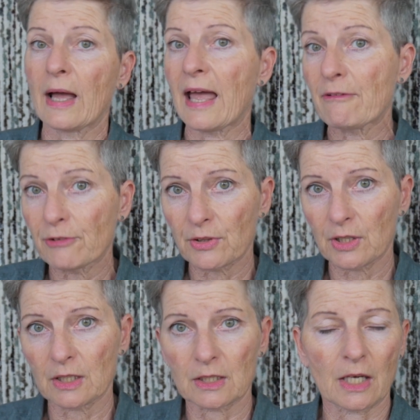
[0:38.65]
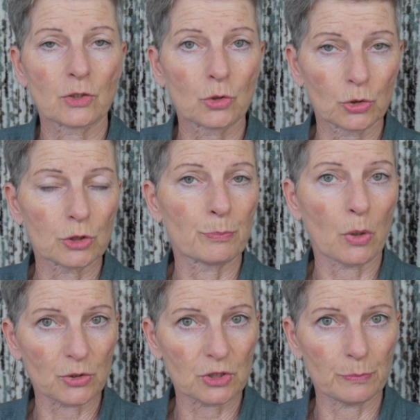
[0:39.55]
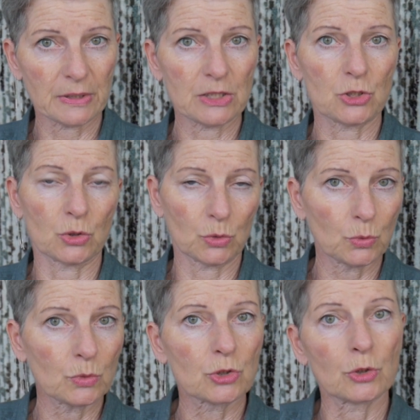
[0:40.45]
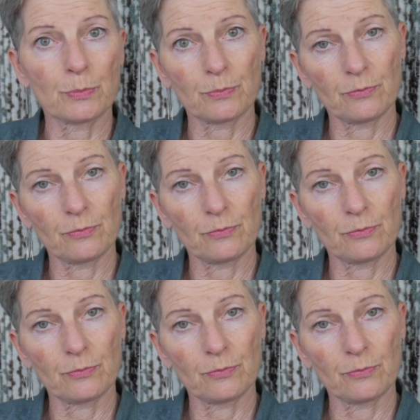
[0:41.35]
everything that I could possibly do to